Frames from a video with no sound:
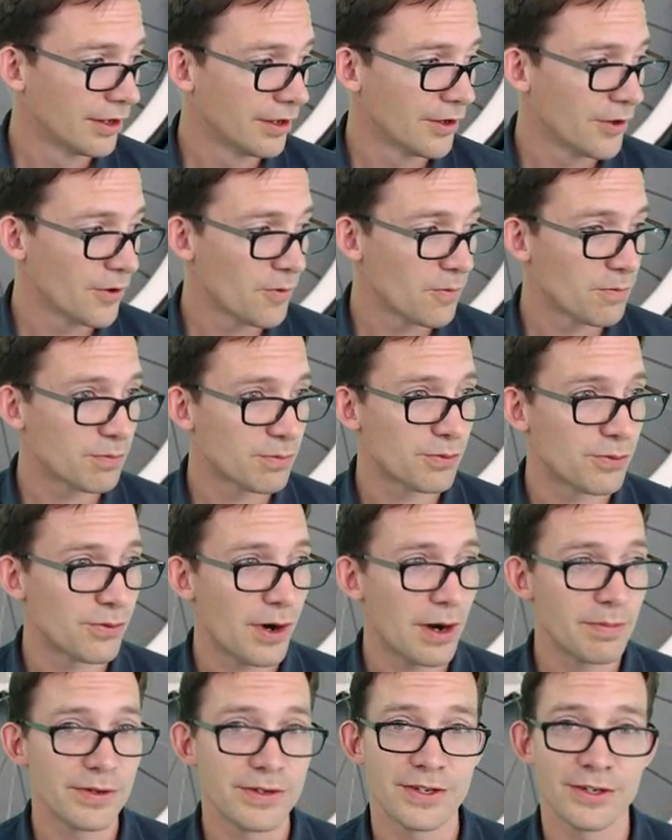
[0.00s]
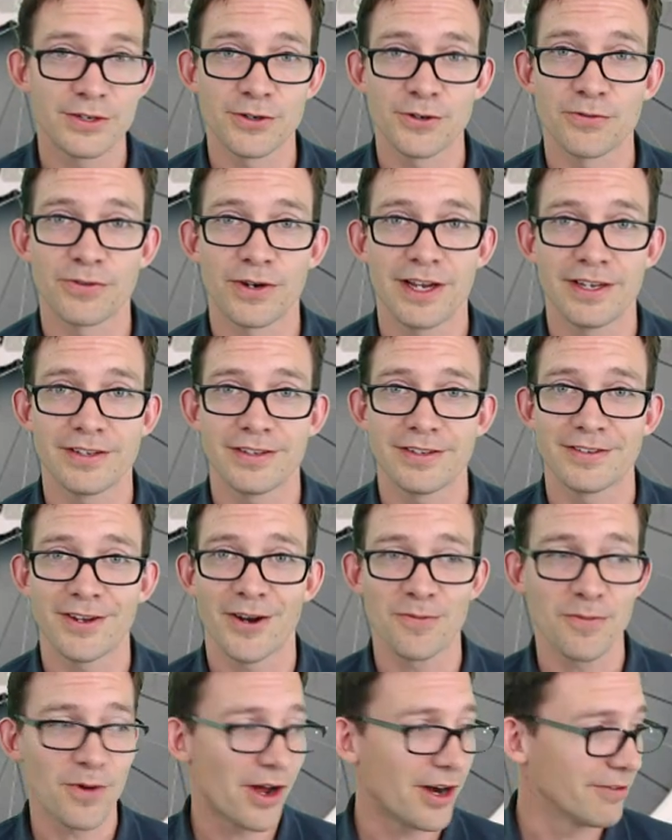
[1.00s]
prepositional phrases are
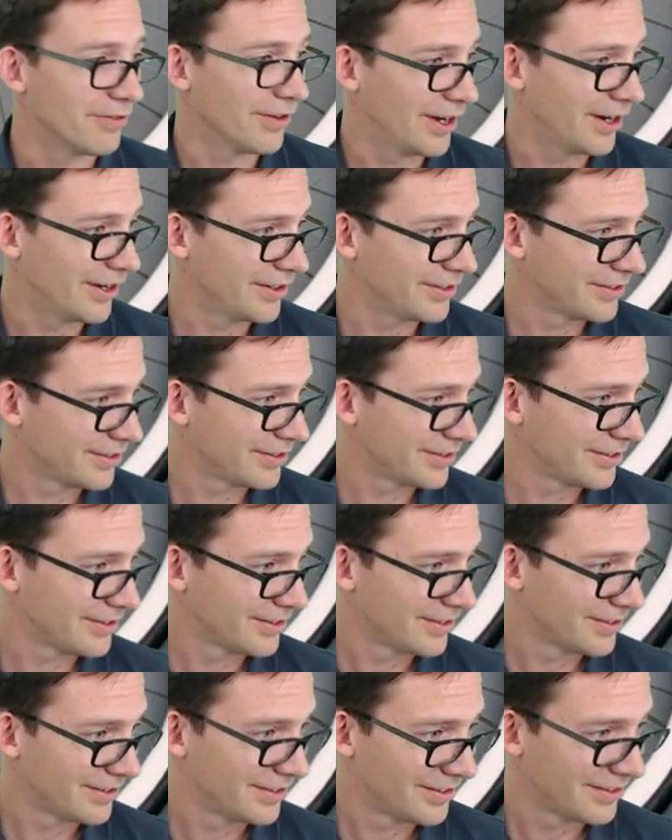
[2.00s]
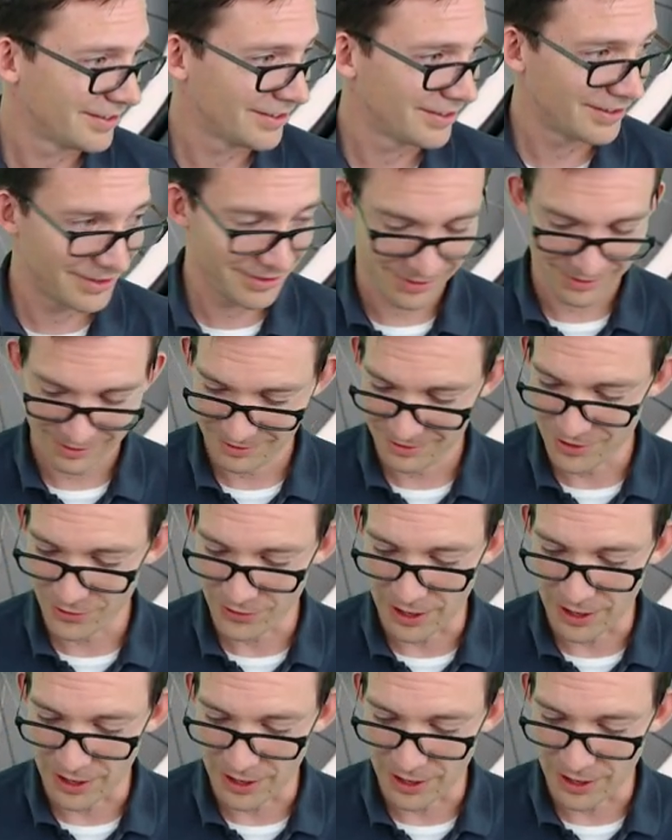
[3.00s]
modifiers. Okay,